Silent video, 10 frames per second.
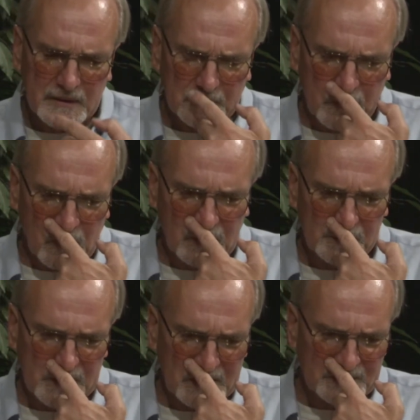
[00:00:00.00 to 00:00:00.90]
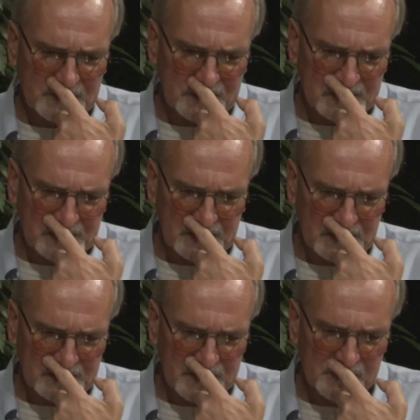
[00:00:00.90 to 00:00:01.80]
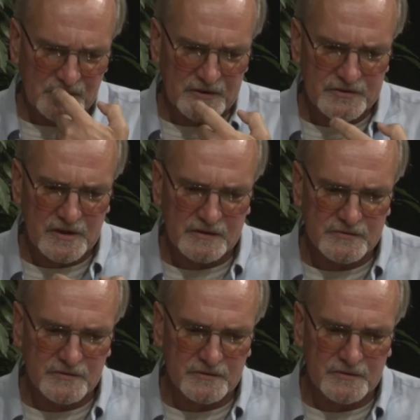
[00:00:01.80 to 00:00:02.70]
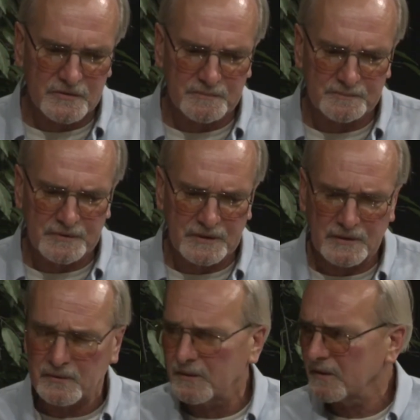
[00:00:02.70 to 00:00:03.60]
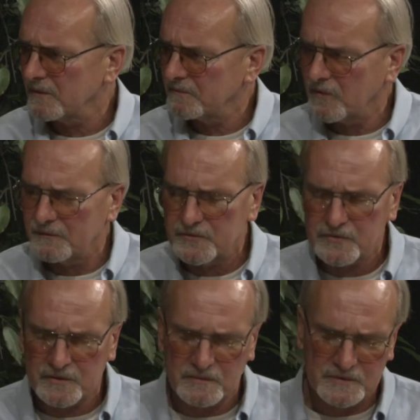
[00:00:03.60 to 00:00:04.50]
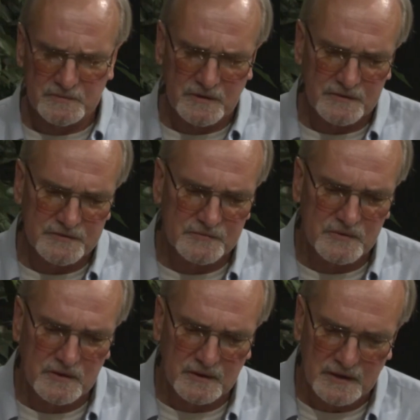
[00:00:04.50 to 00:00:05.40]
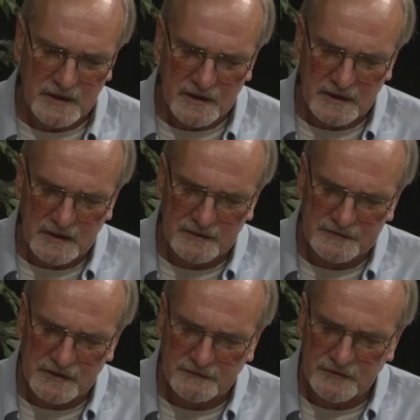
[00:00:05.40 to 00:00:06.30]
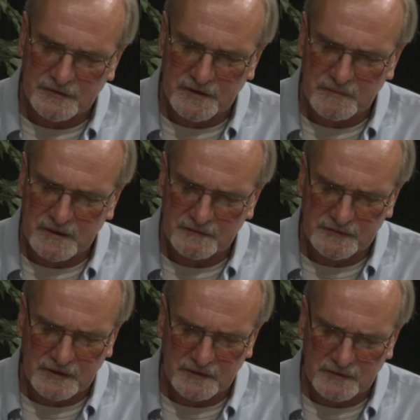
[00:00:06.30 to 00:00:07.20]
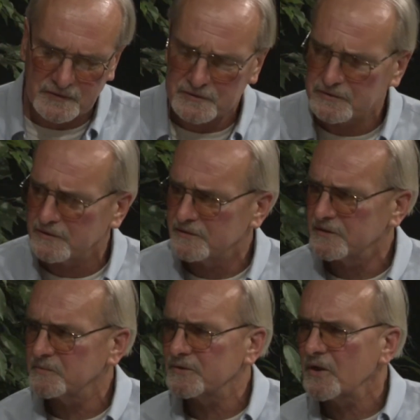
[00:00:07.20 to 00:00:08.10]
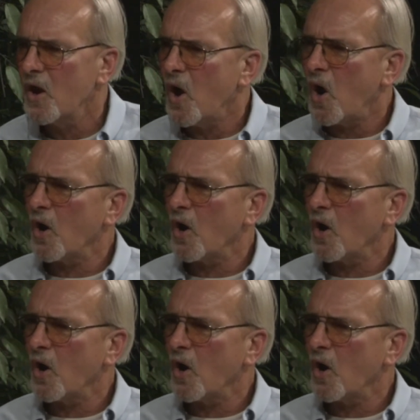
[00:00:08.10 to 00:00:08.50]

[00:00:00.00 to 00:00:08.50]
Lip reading: Paul, let me ask you, is the Immigration Action Group, or Marvin, you can respond to this as well, the Salvadoran Committee of Santa Cruz, or CISPAS, are